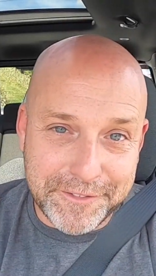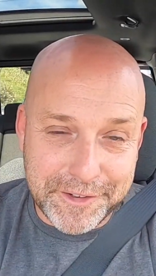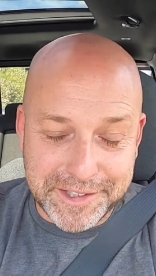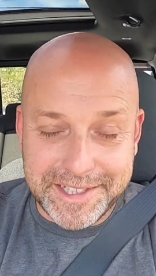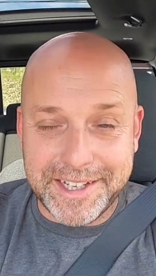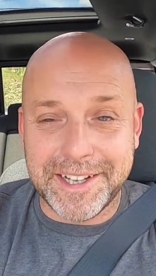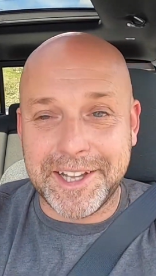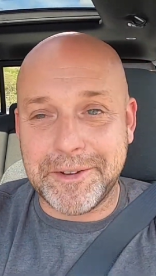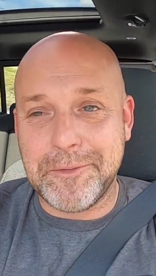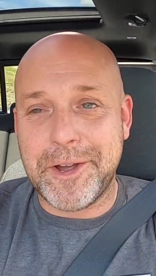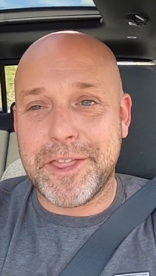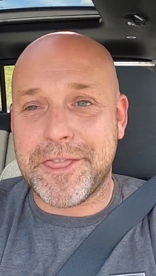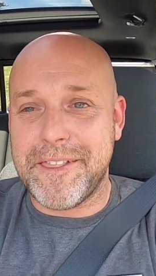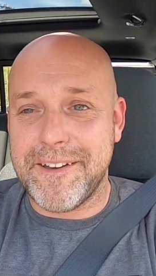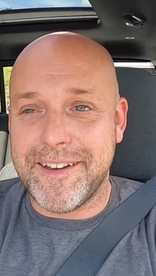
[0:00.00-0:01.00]
for dealing
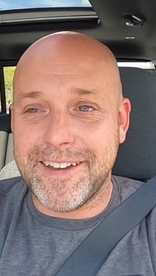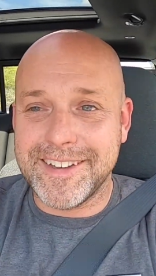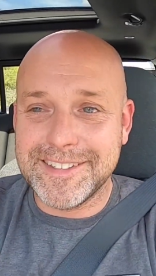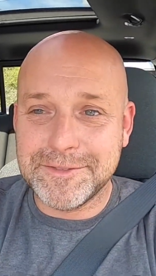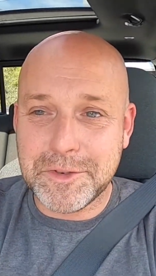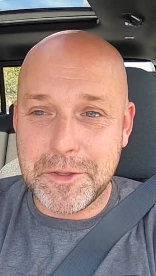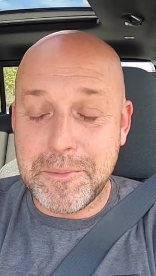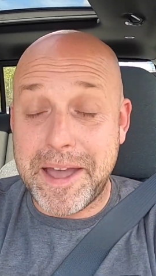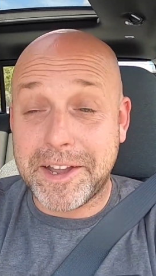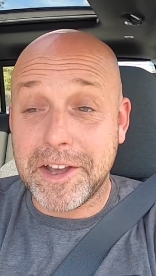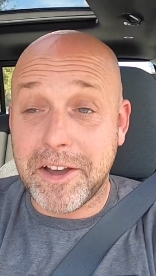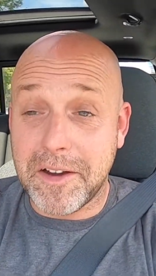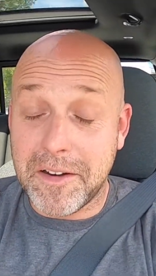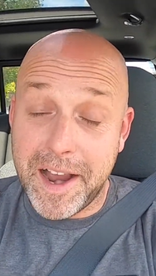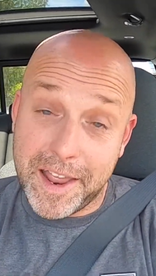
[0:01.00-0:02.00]
with my
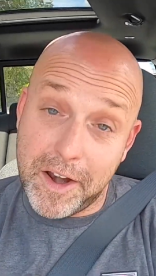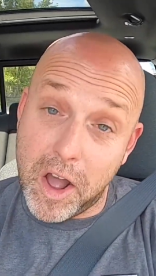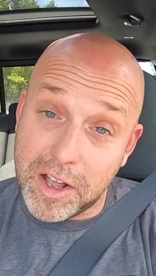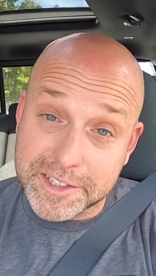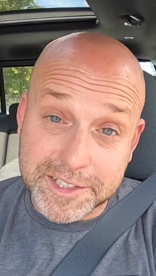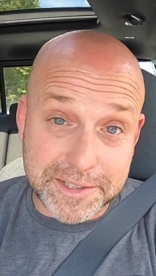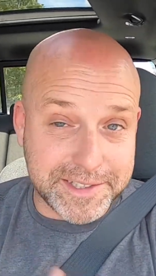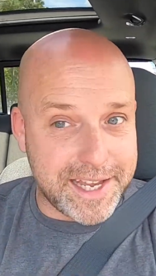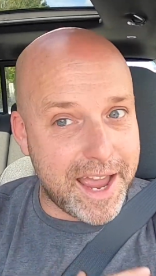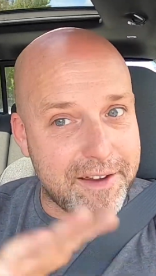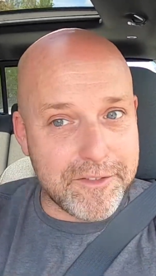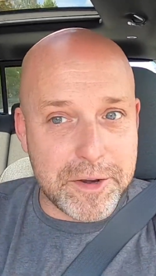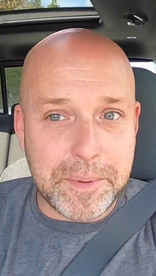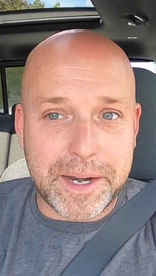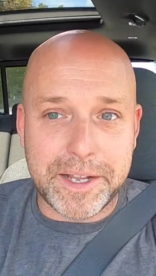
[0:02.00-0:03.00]
car, and also to
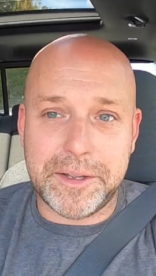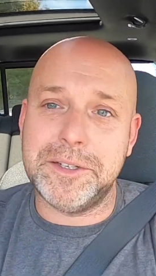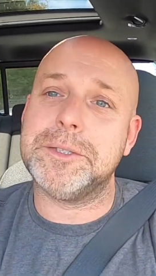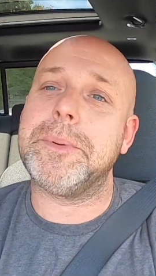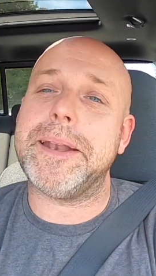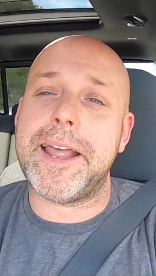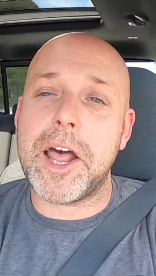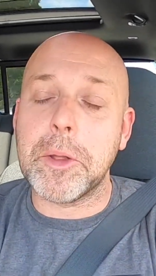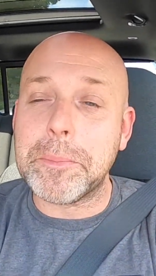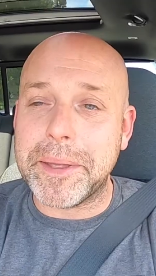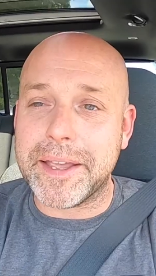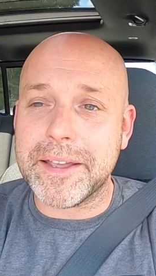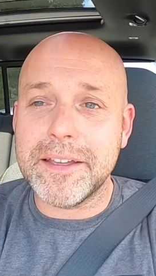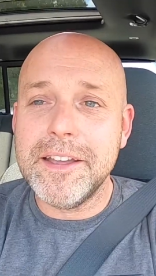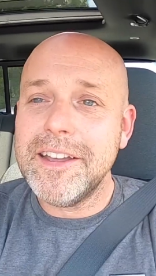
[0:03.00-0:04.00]
everybody who's been
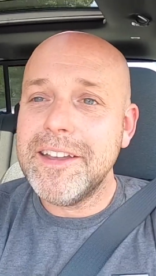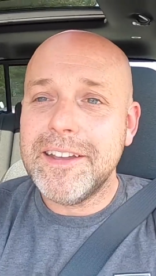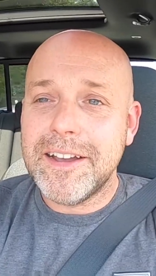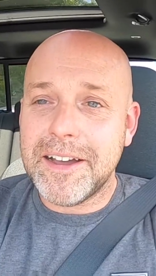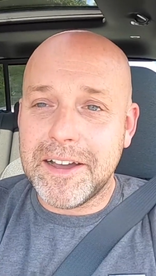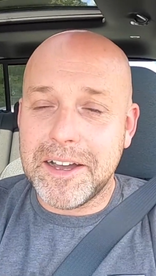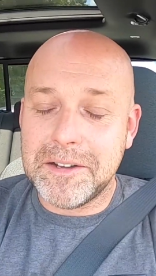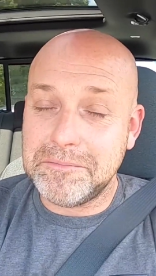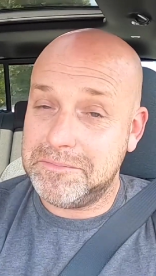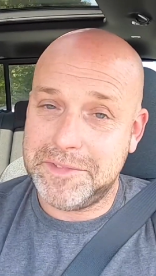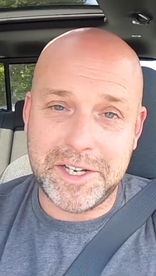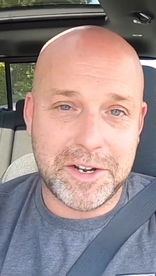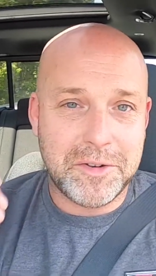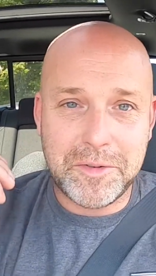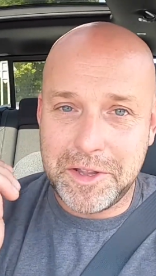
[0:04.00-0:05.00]
helping,
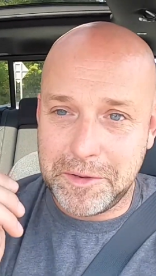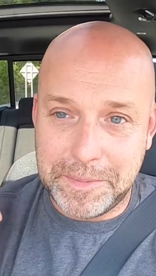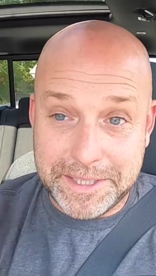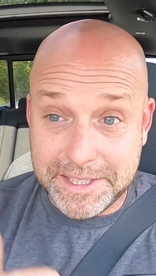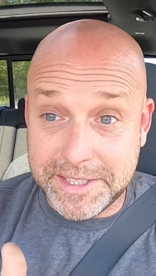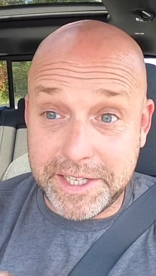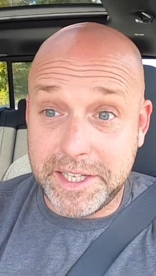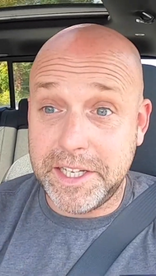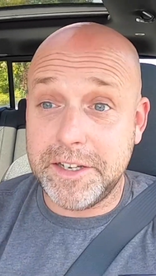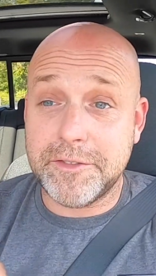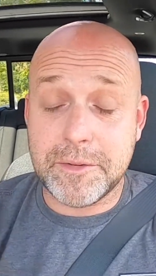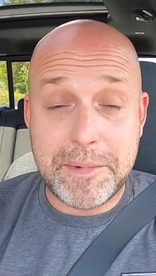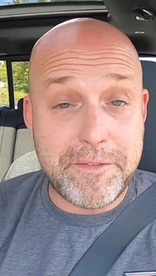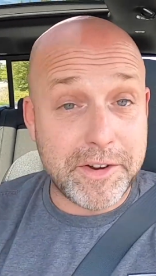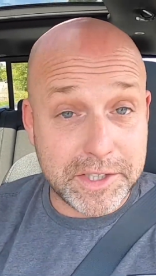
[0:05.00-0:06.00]
you know, whether it be Steve or
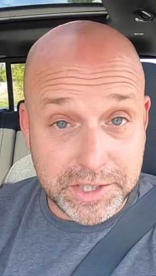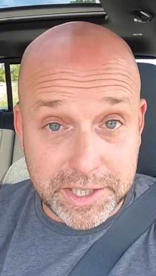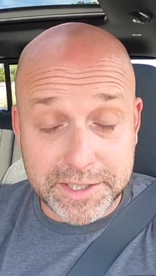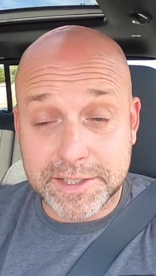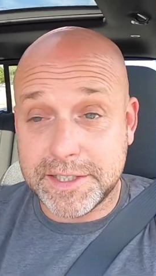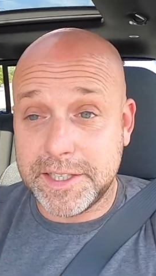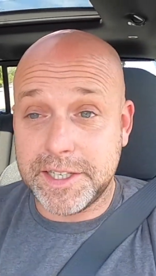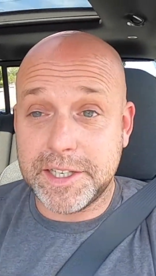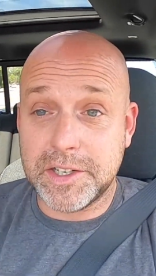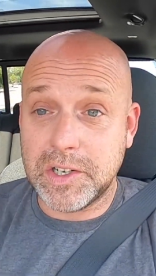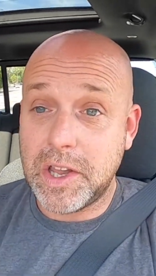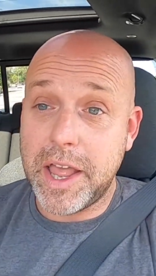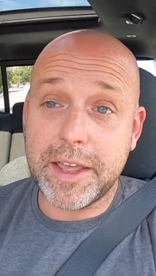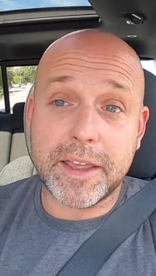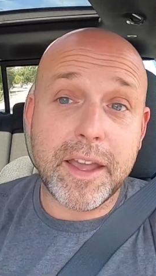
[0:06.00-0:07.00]
my friend Justin or
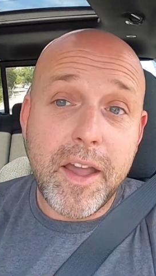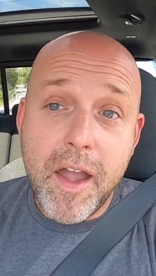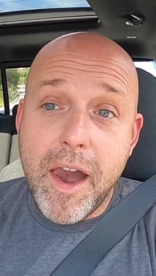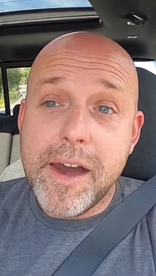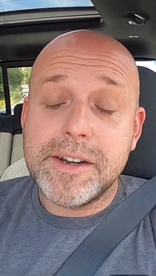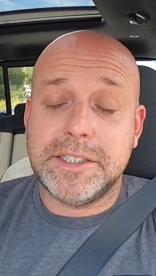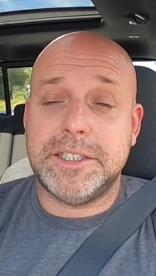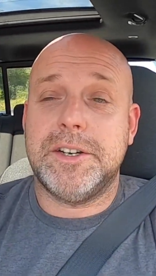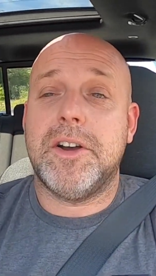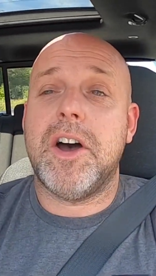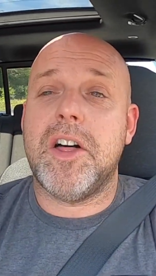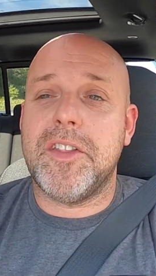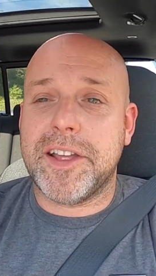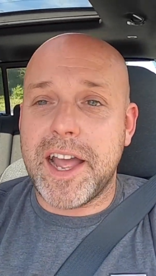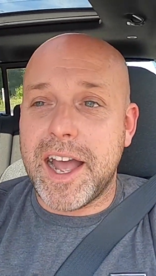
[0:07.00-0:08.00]
like, you know,
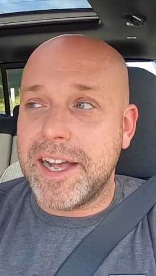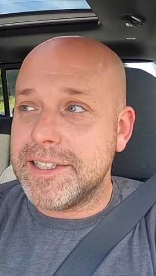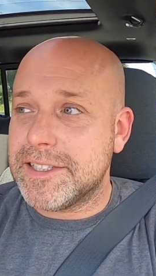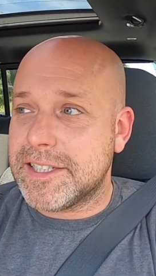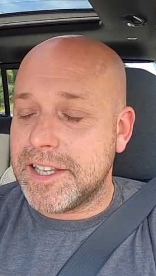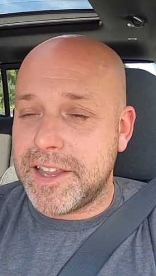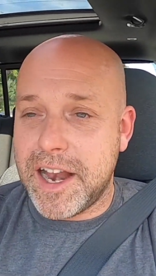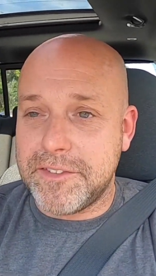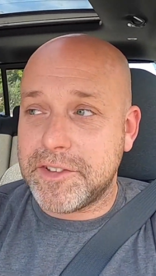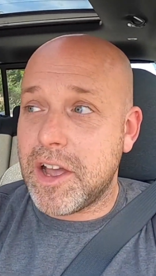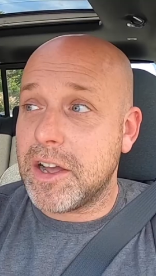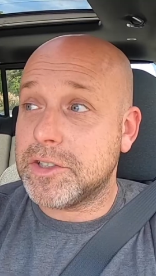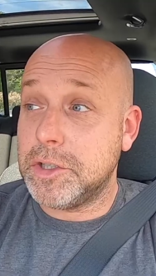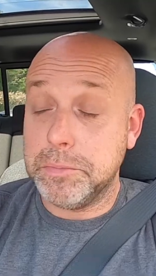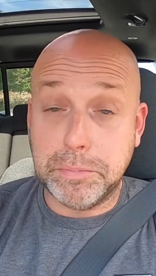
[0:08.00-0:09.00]
all the guys that I've
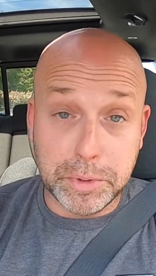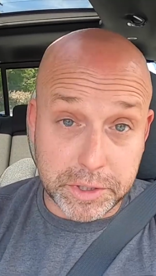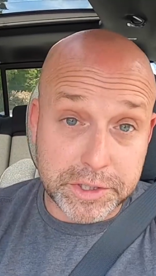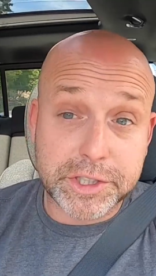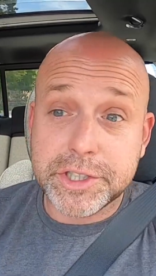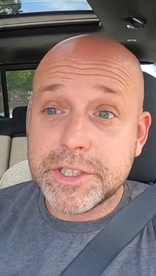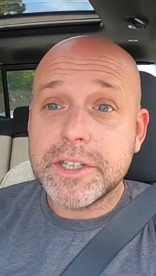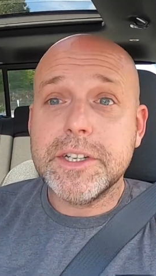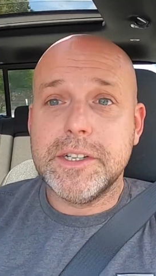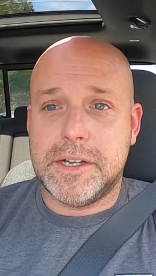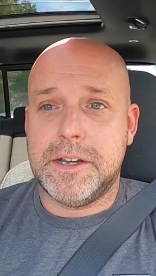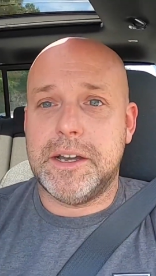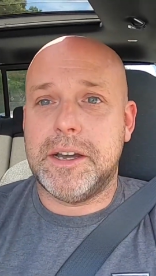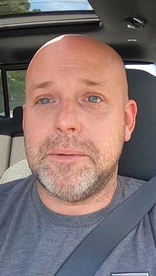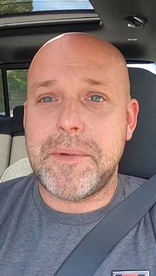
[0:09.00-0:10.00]
talked to, Butch,
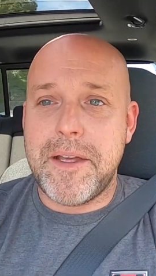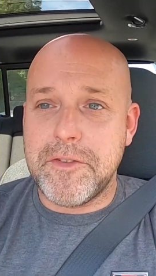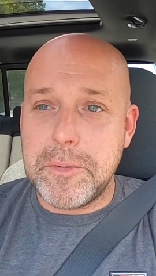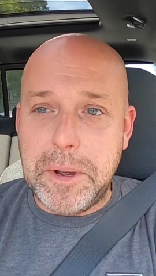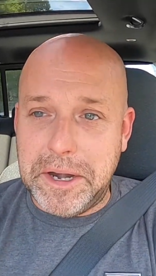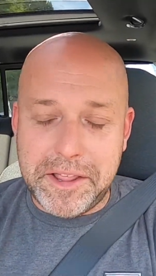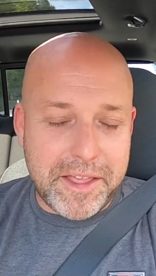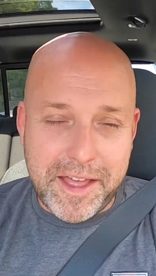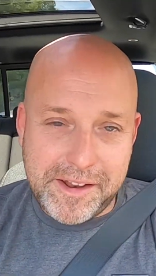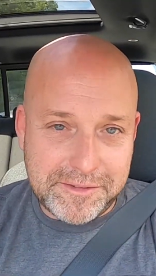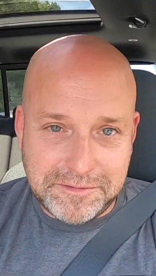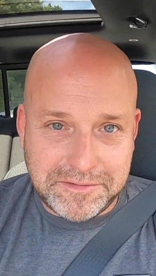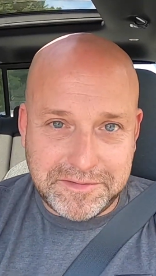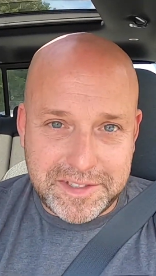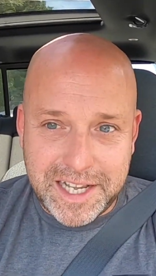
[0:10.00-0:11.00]
everybody that
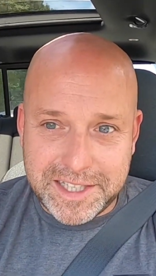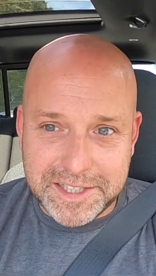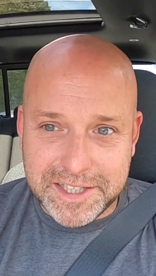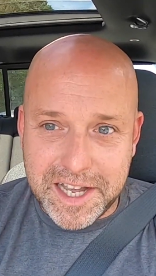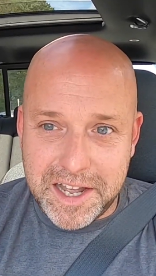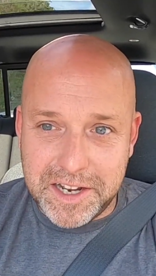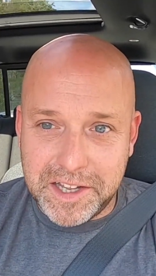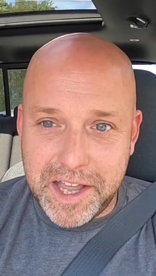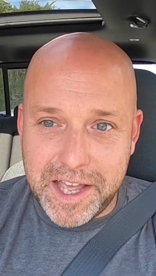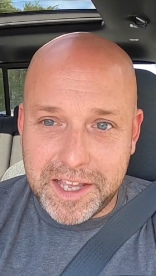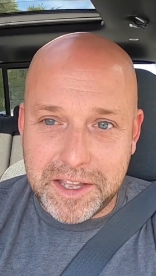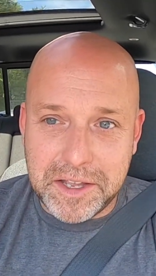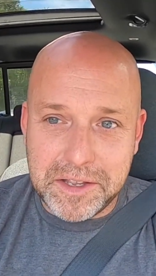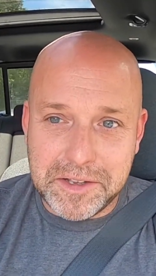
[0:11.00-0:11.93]
has kind of like